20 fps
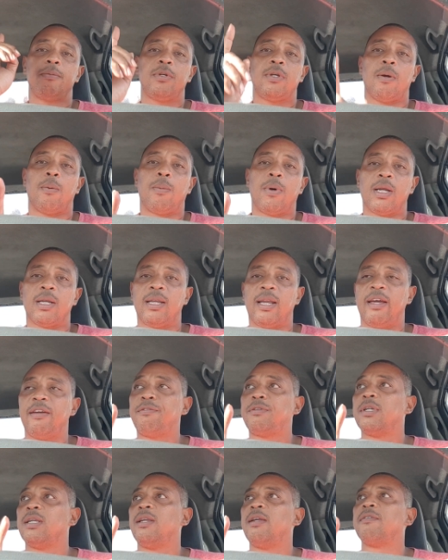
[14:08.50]
You get one
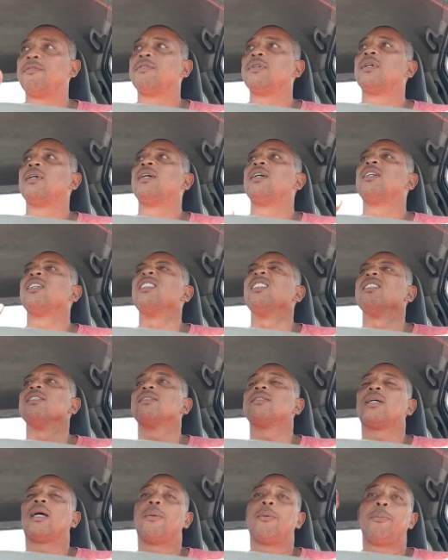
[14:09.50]
life to live.
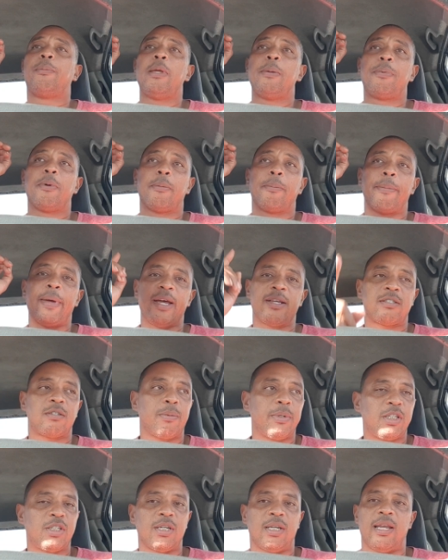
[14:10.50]
And when people
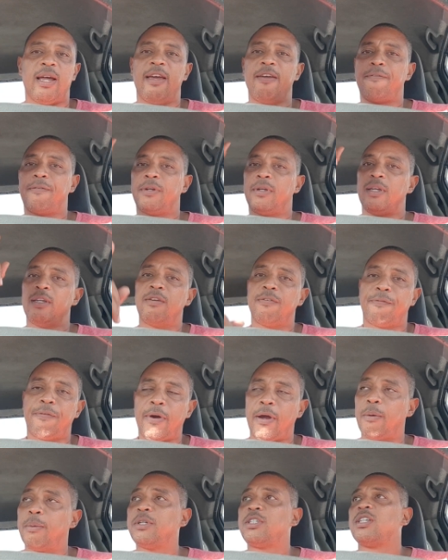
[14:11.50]
messing with your life and
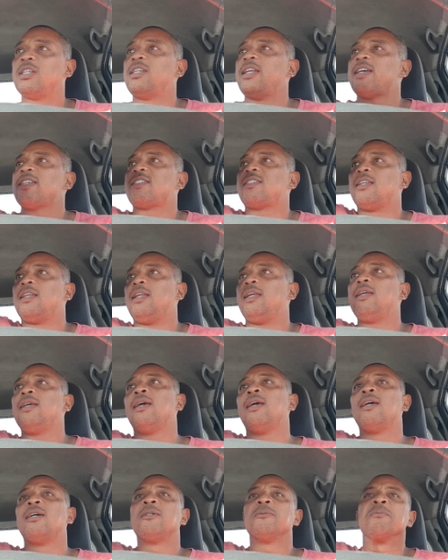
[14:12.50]
interfering with your destiny,
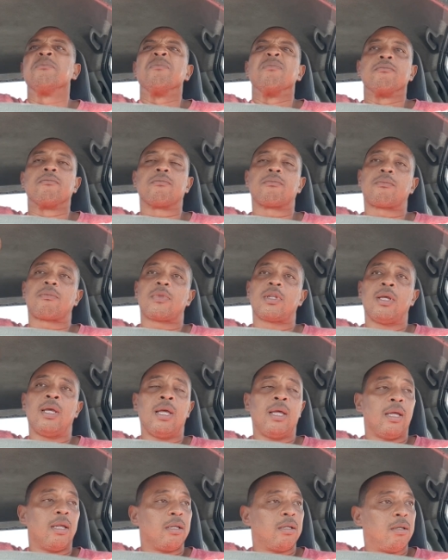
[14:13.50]

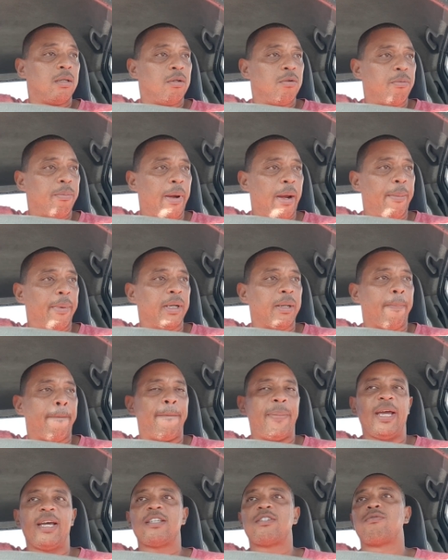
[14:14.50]
remember the
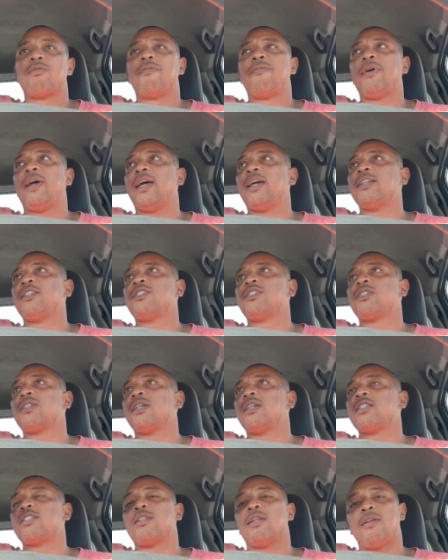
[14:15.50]
best revenge
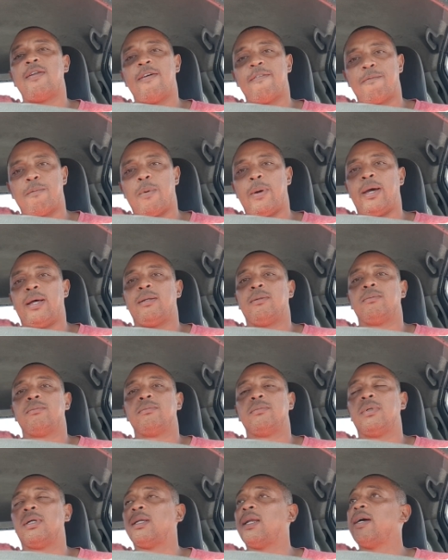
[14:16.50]
is to live well.
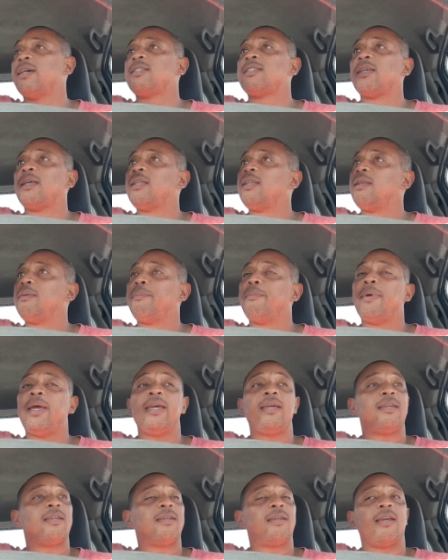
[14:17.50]
And I say
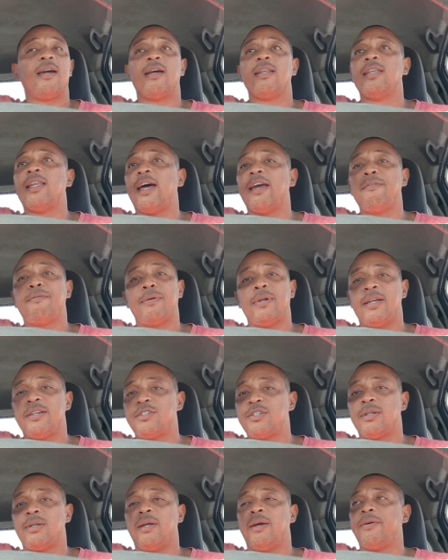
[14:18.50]
make your life
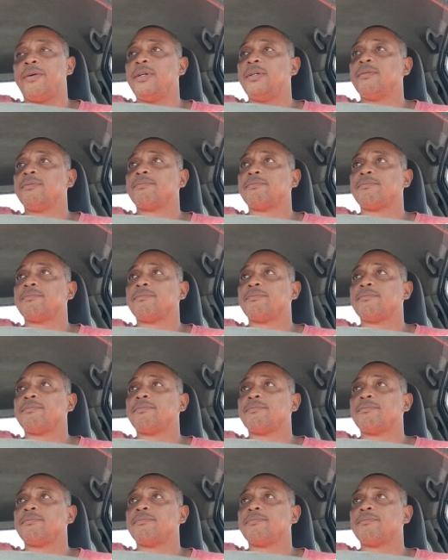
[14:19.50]
legendary.